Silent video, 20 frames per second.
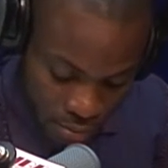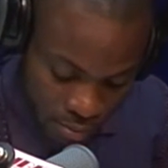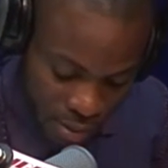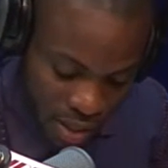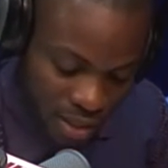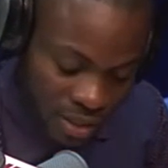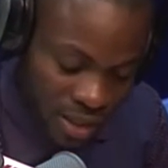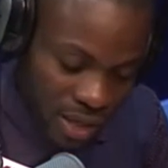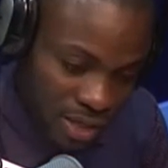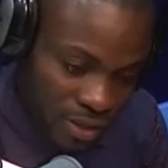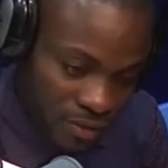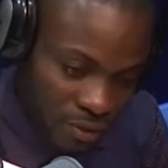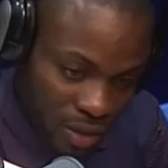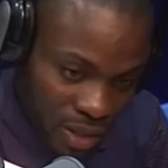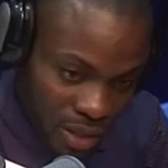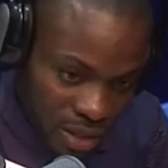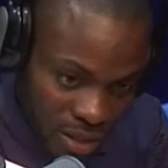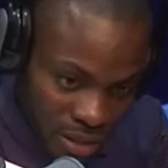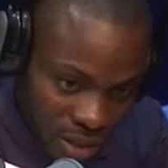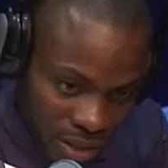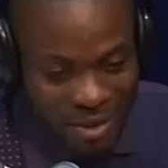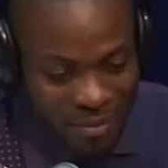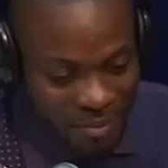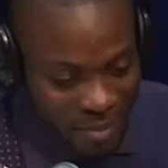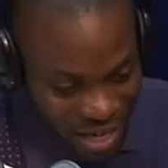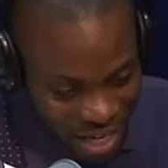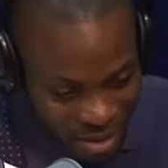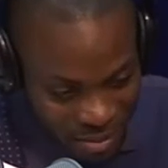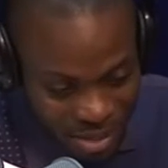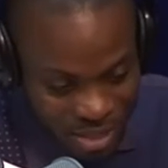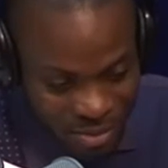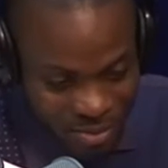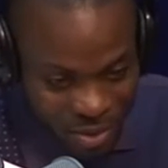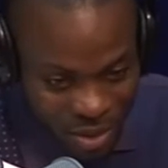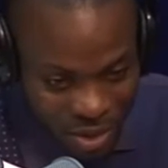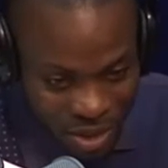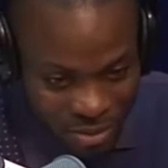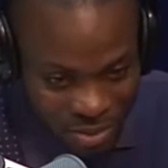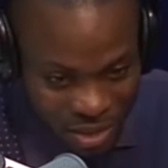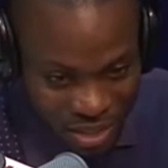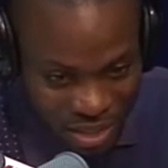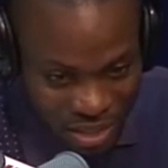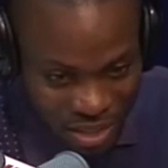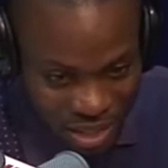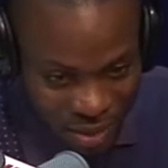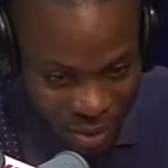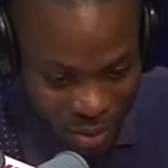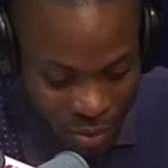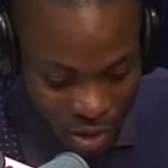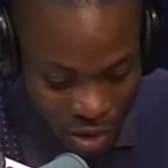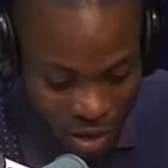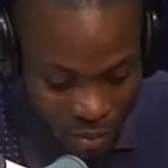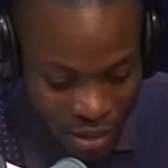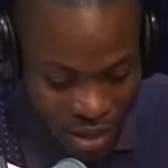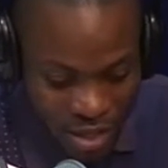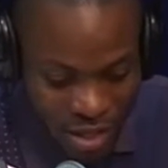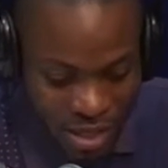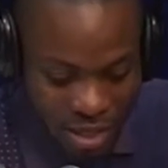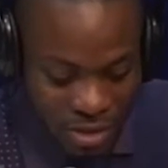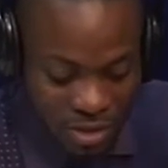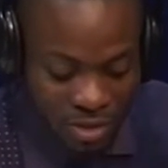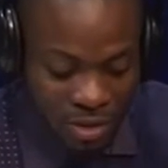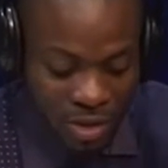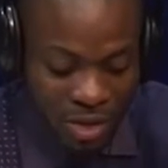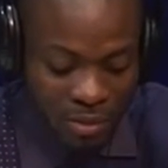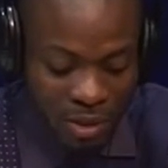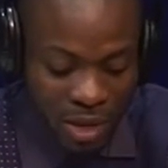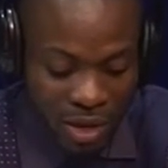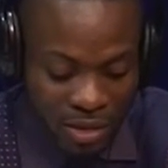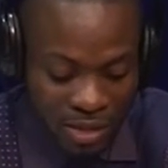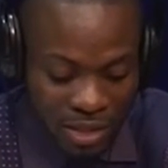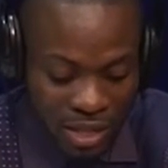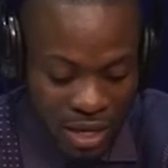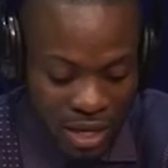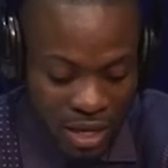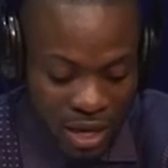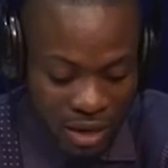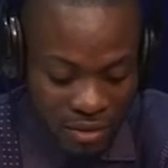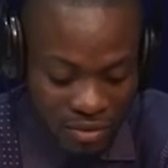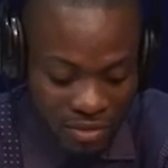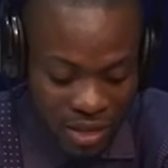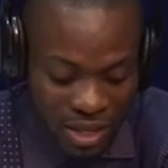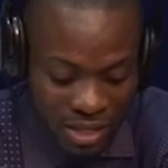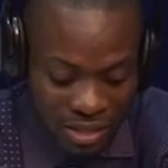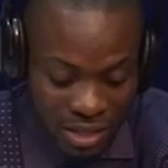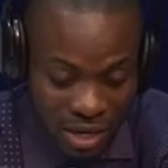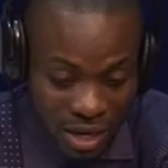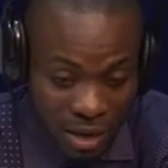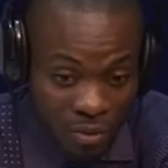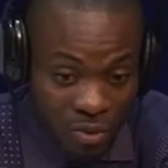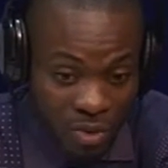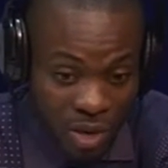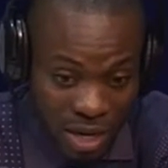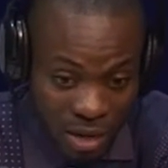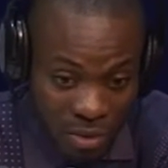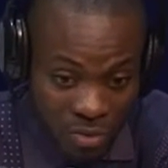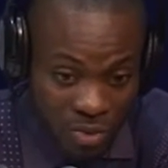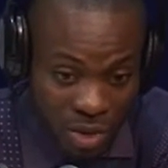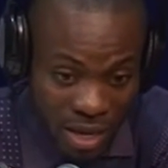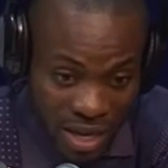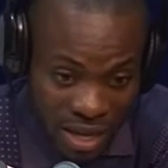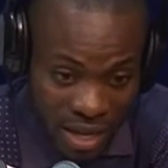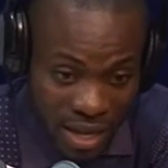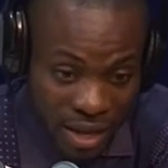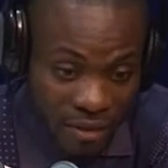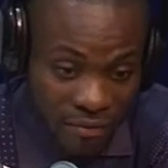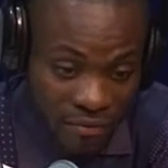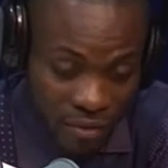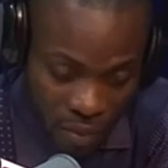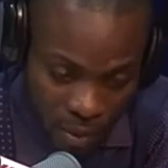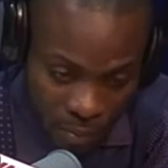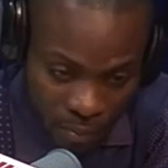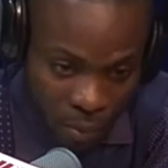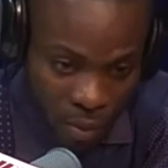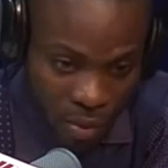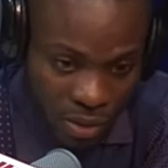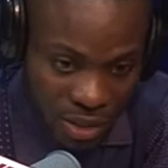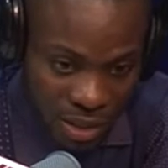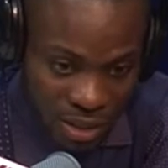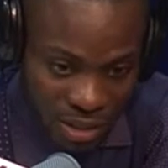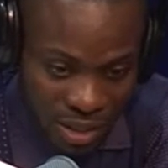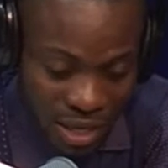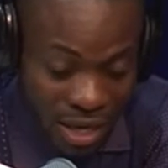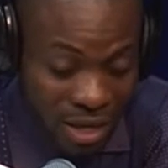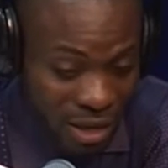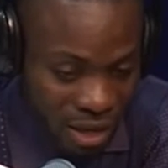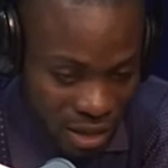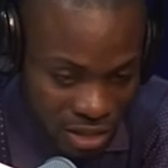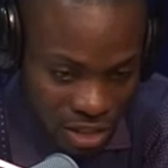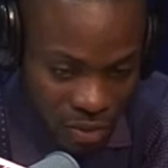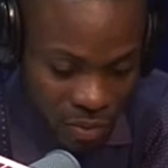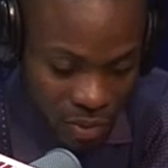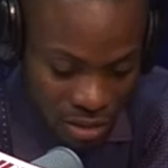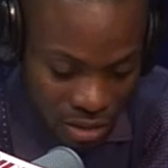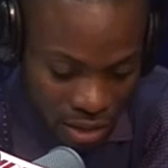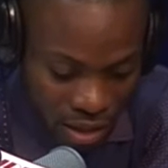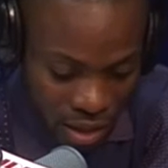Many thanks for listening. My name is Ibrahim Shita. When we come back again to talk about things that are really, really very important in Nigeria's